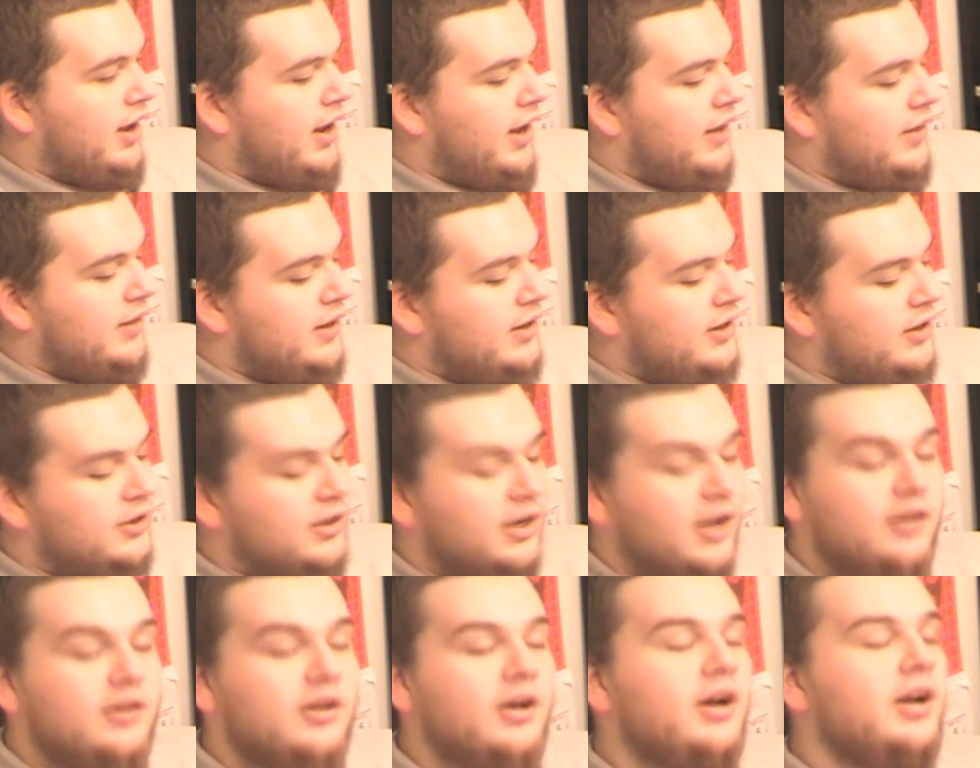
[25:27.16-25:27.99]
And then you're
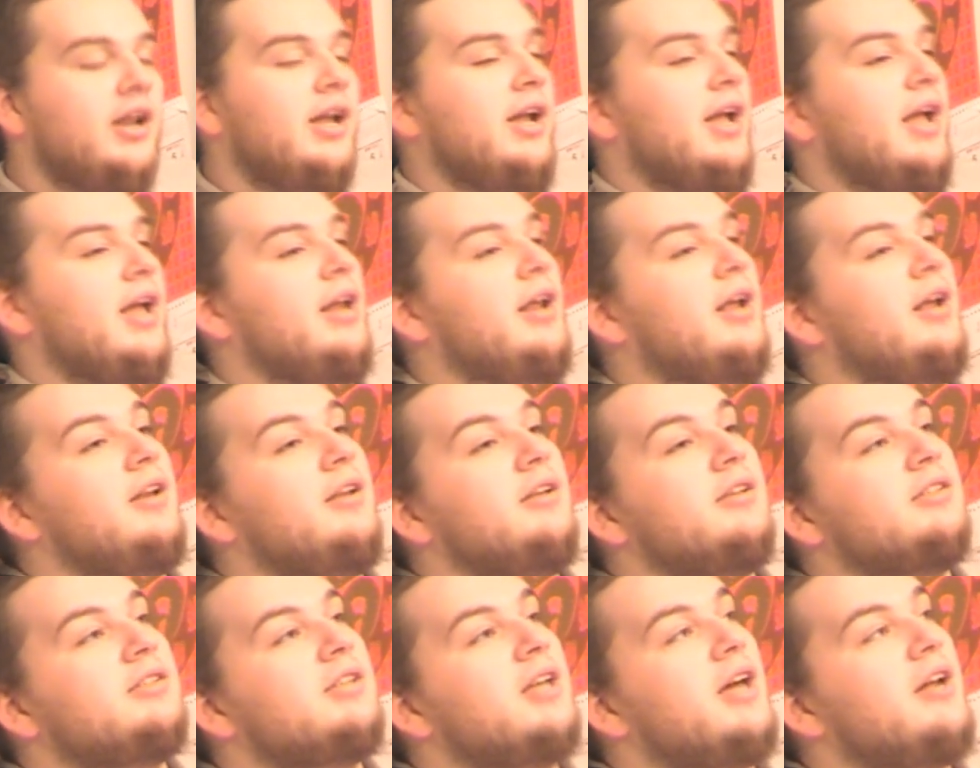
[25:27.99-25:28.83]
done learning it, and
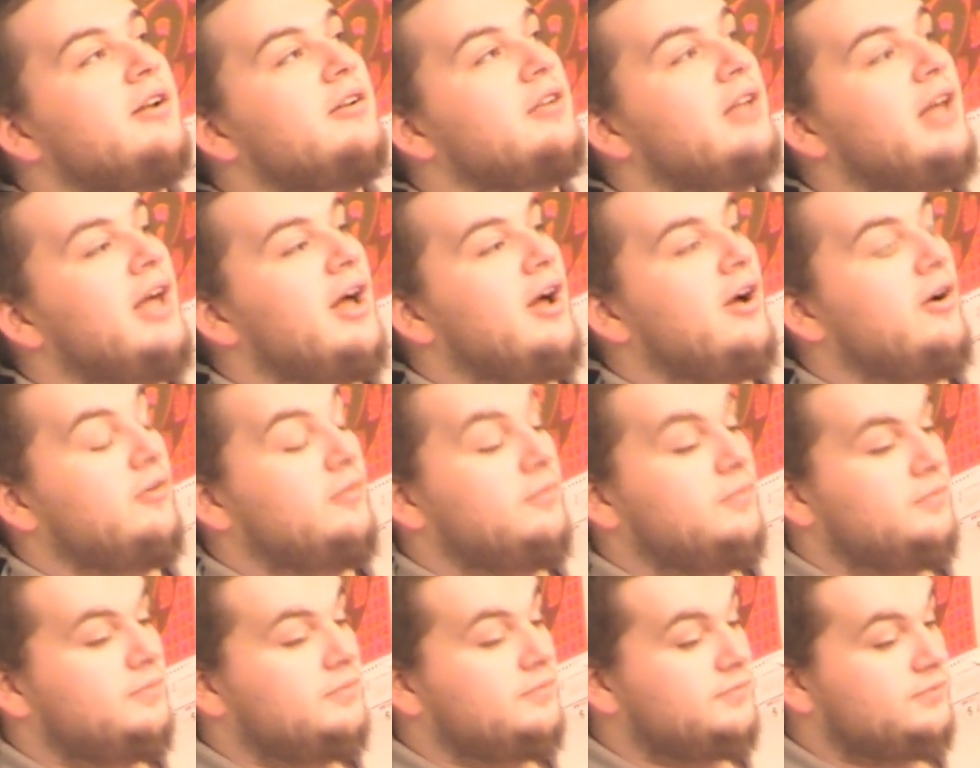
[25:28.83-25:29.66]
you settle down.
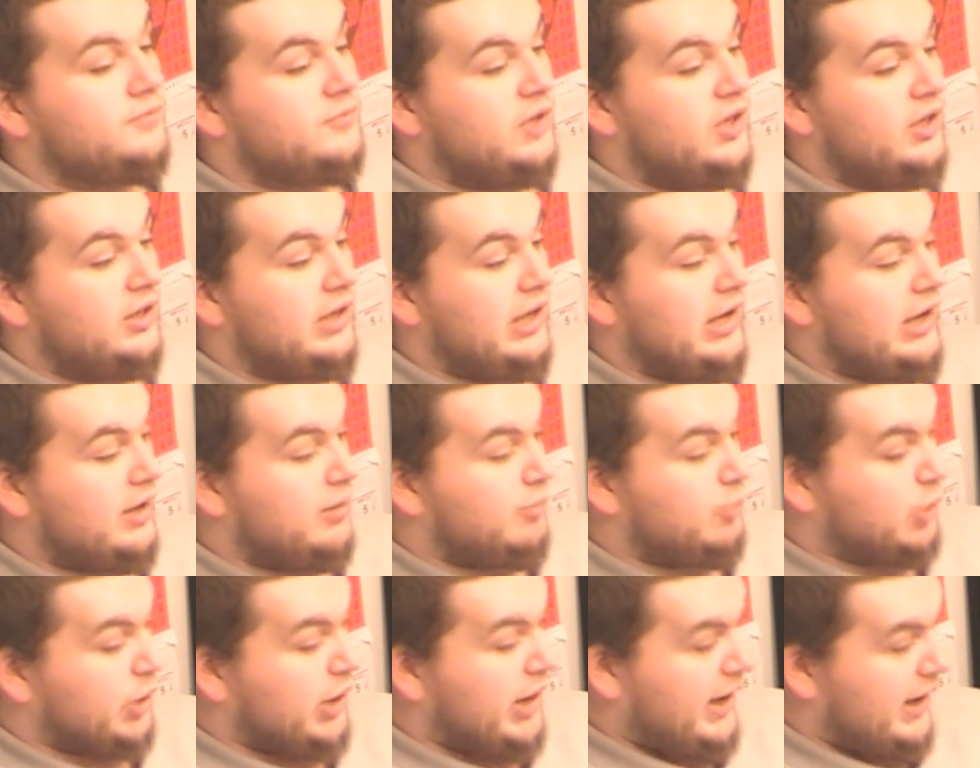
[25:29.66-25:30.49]
You take a
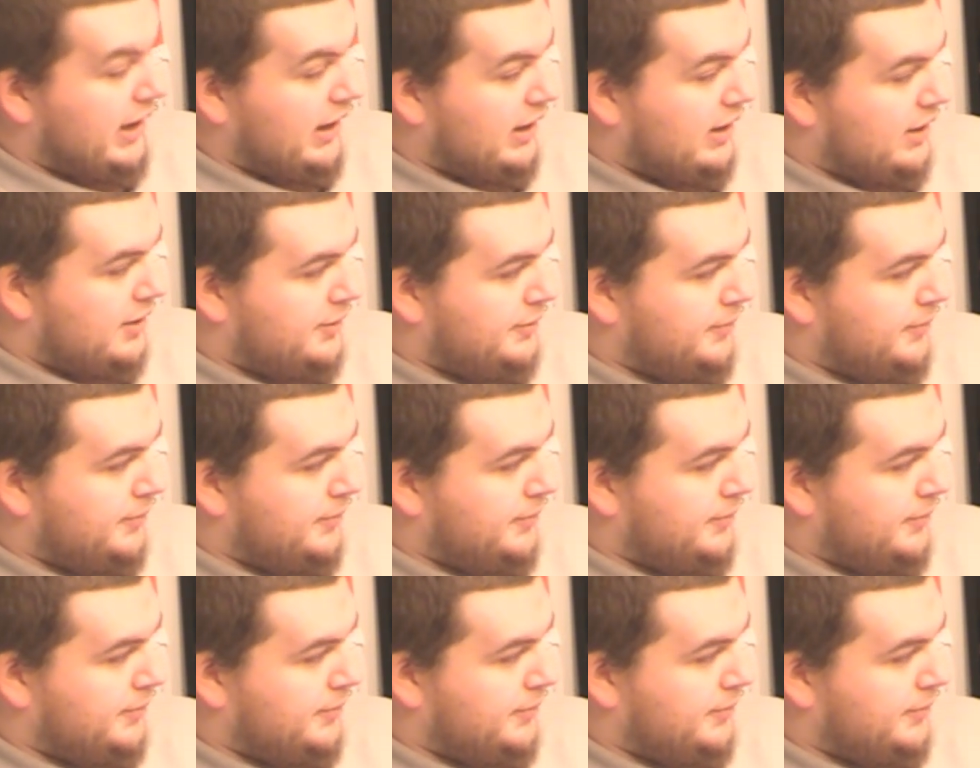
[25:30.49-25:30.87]
break.